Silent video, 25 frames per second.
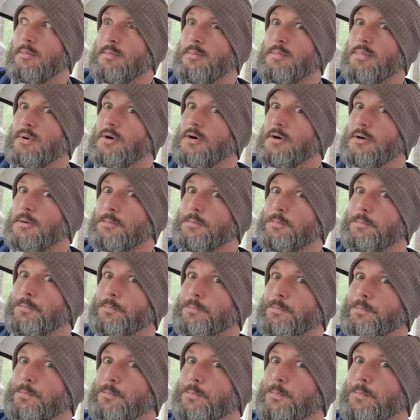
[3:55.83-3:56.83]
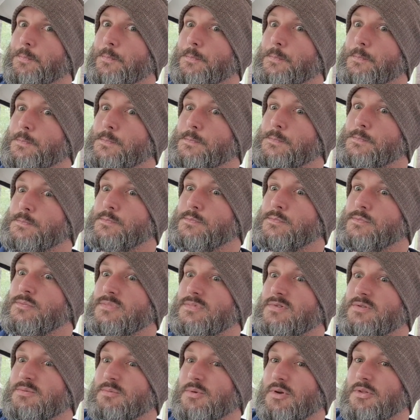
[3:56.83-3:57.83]
But
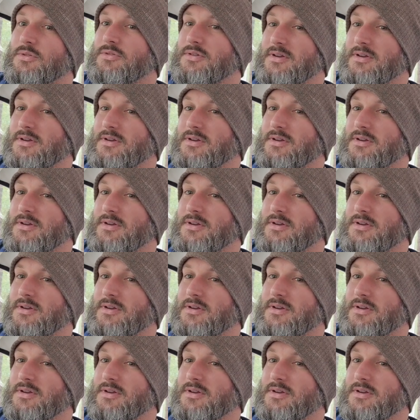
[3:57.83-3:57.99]
one